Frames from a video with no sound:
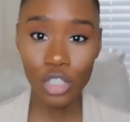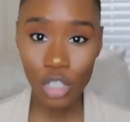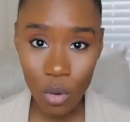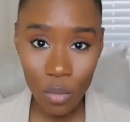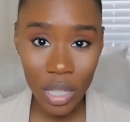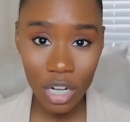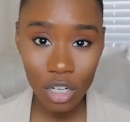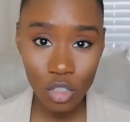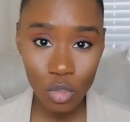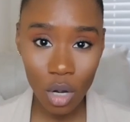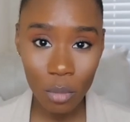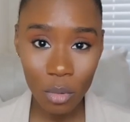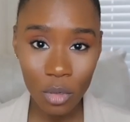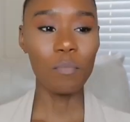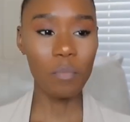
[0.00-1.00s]
don't get in
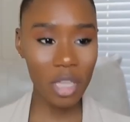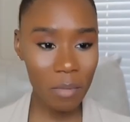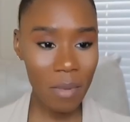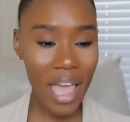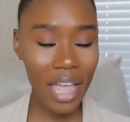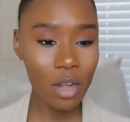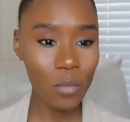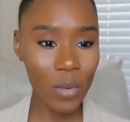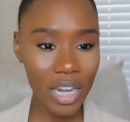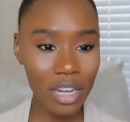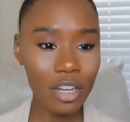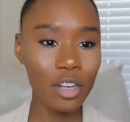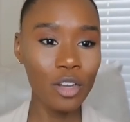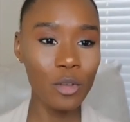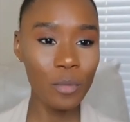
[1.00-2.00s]
trouble, be back and
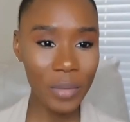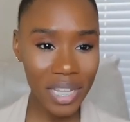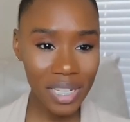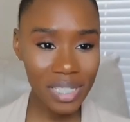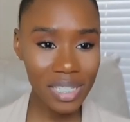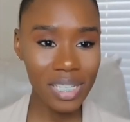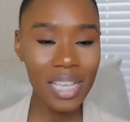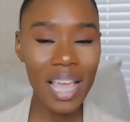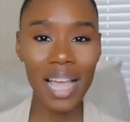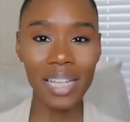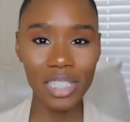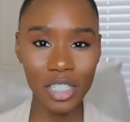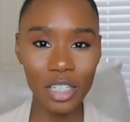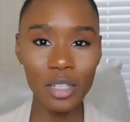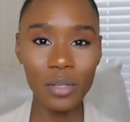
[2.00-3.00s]
ready to do PT
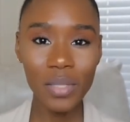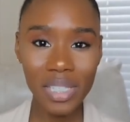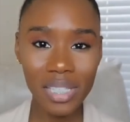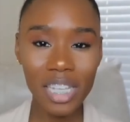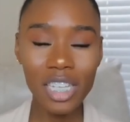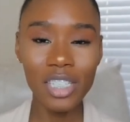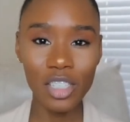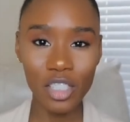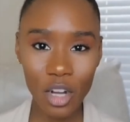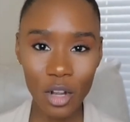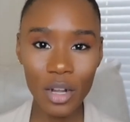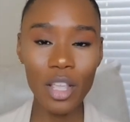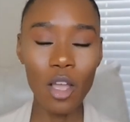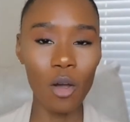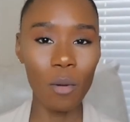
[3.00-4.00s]
at
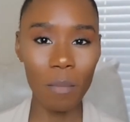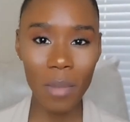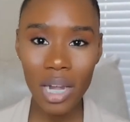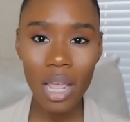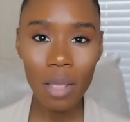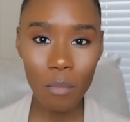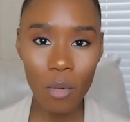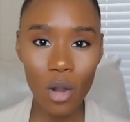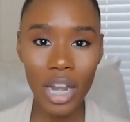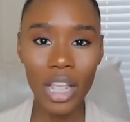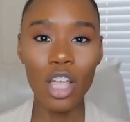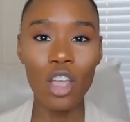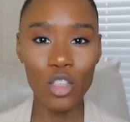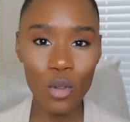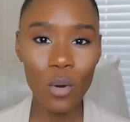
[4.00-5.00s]
06:30 on Monday morning.